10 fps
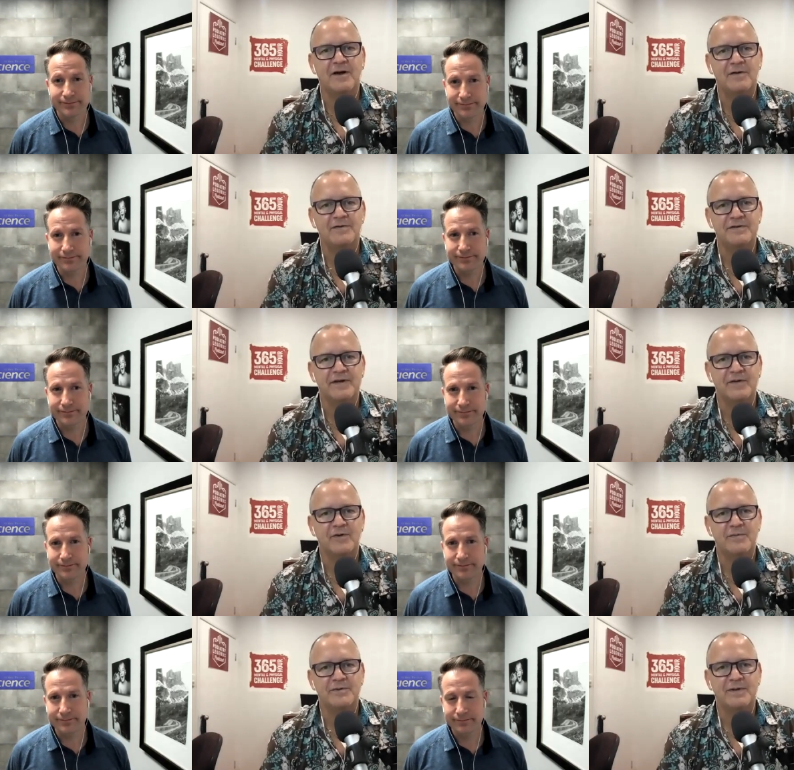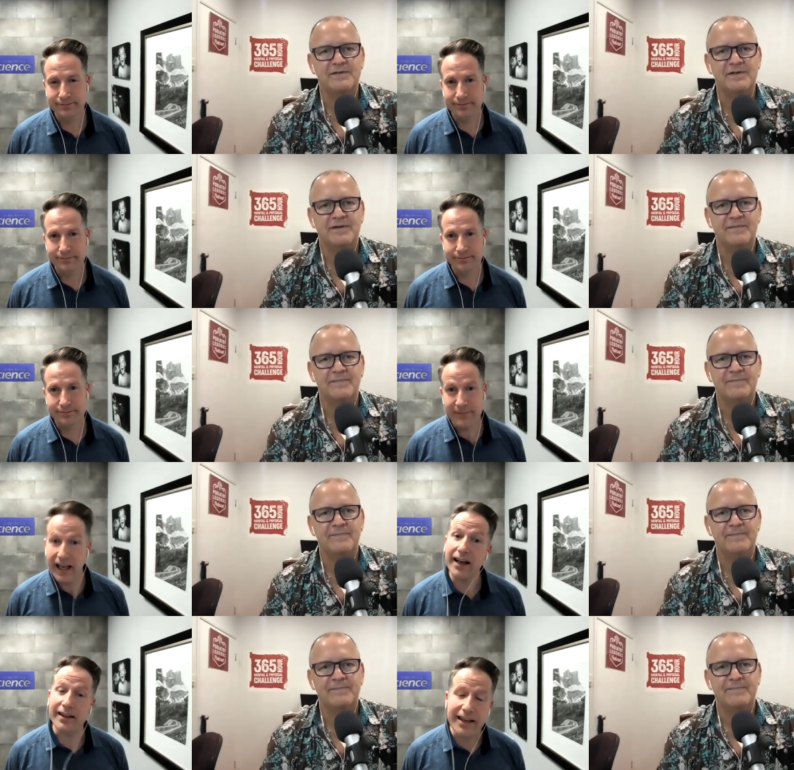Speaker 1: Cole's in that group as well, isn't he?
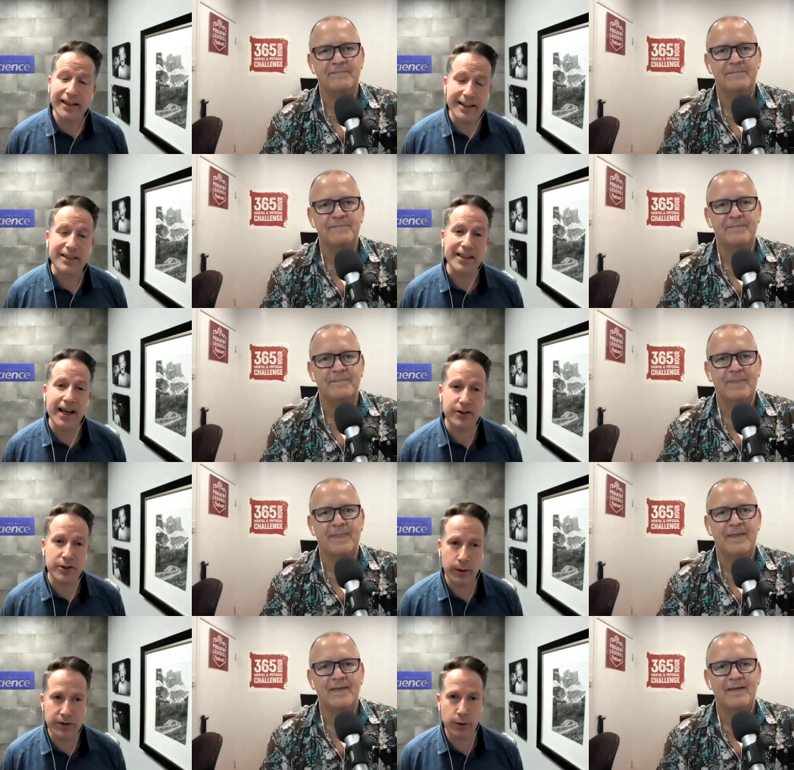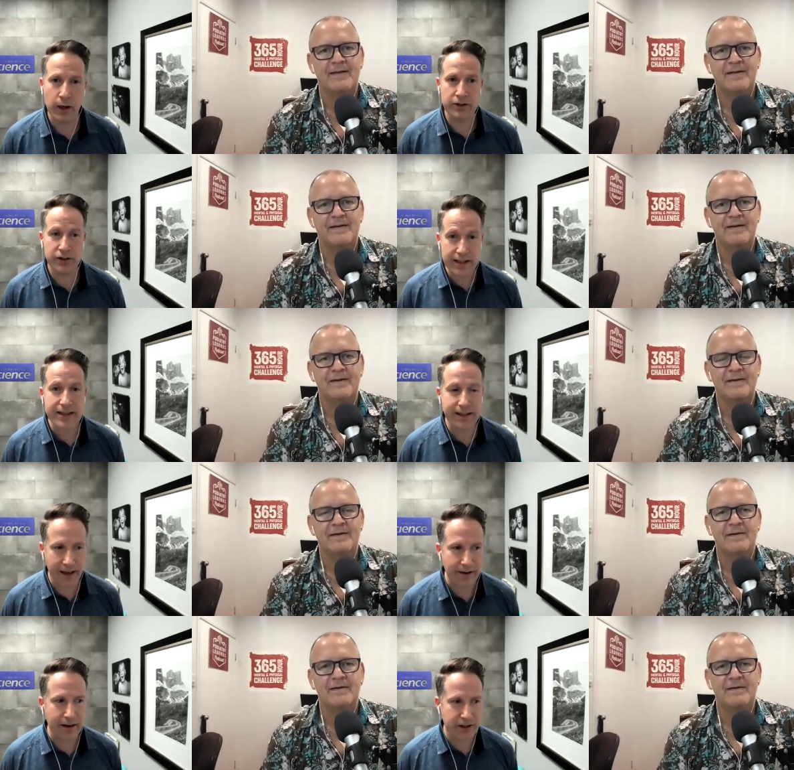
Speaker 2: Yeah. Yeah, he is. Yeah. So, so uh, Jesse and
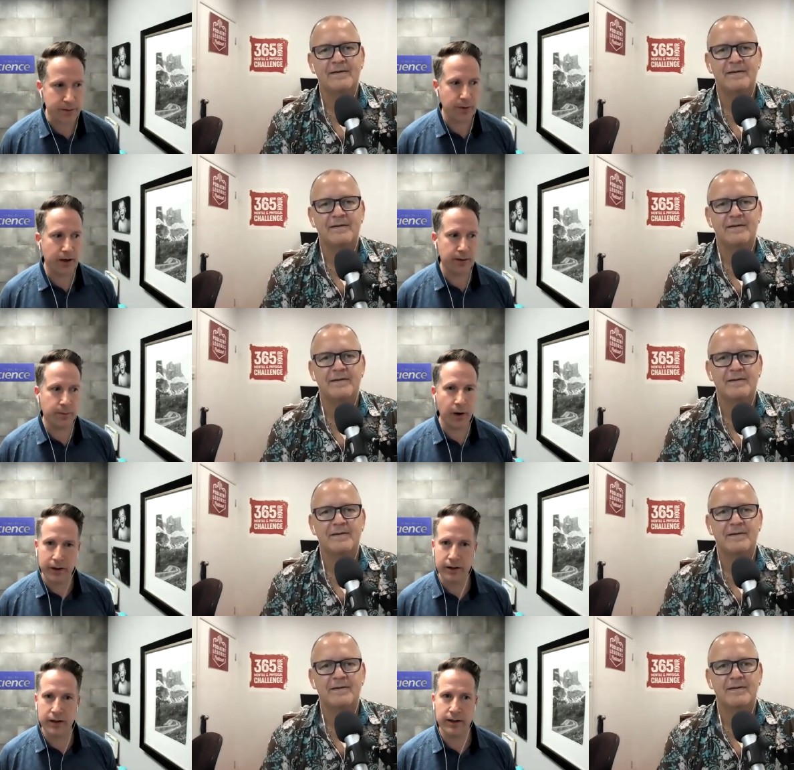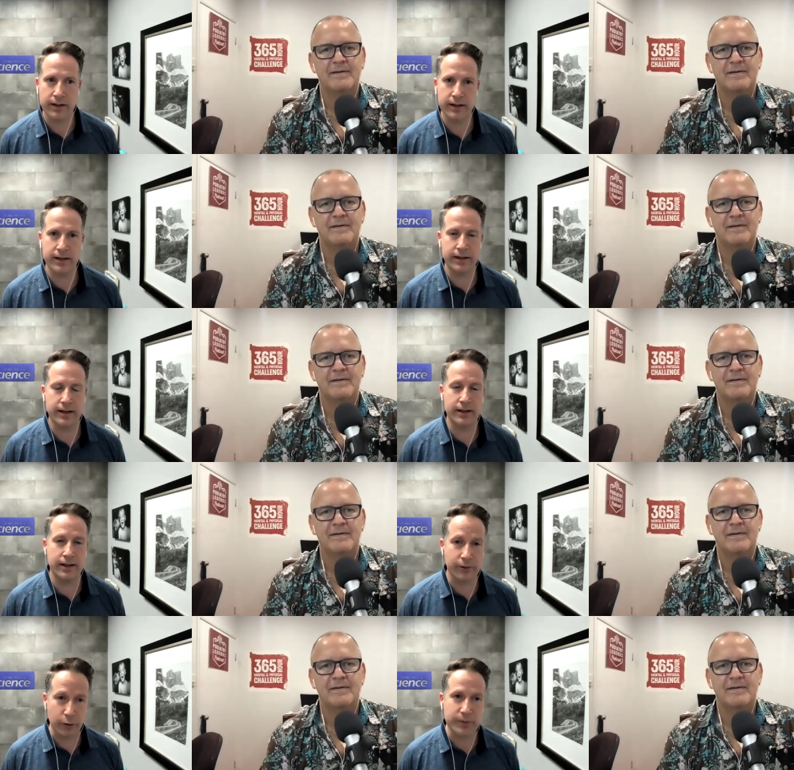I are actually part, part of a,
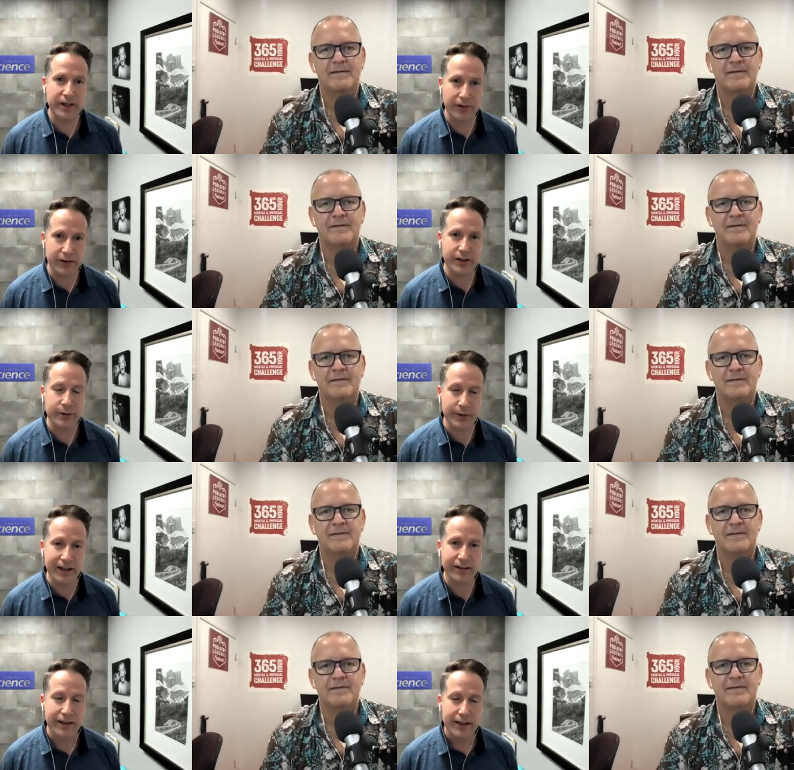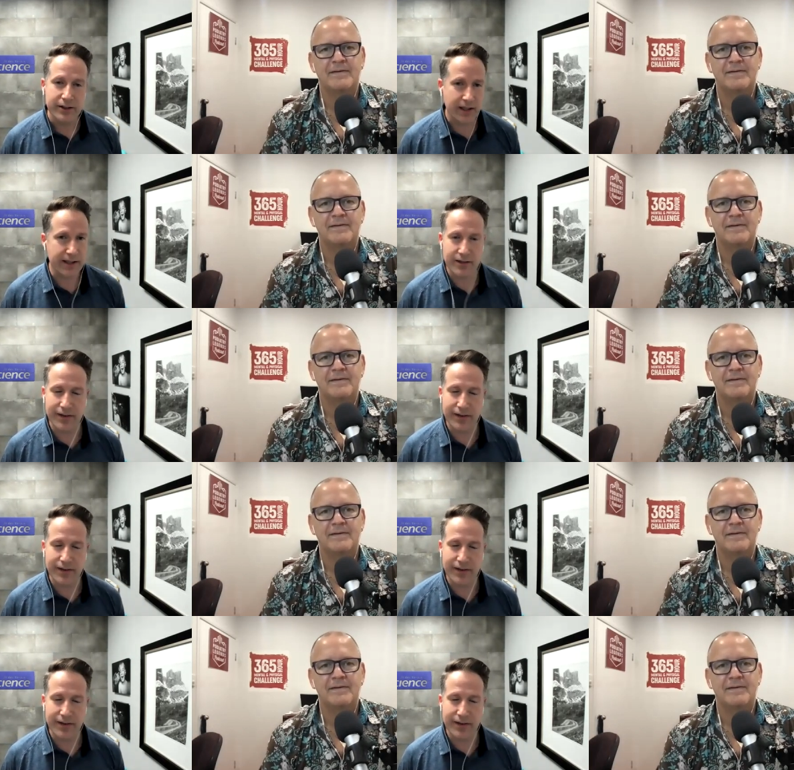in a group together too. Yeah. Jesse's